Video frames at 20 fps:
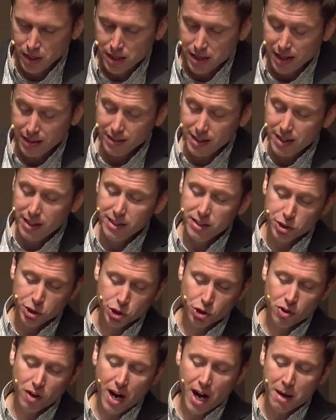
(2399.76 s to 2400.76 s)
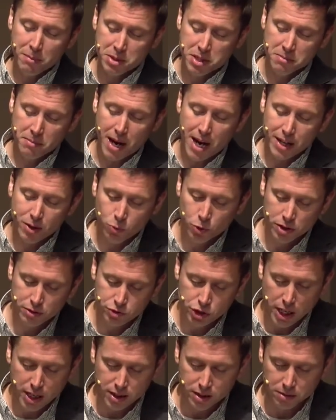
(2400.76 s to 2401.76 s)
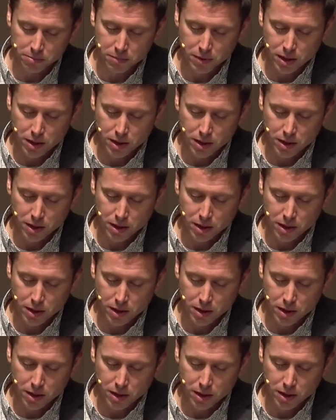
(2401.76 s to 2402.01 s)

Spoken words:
And then he describes the mighty one of Jacob.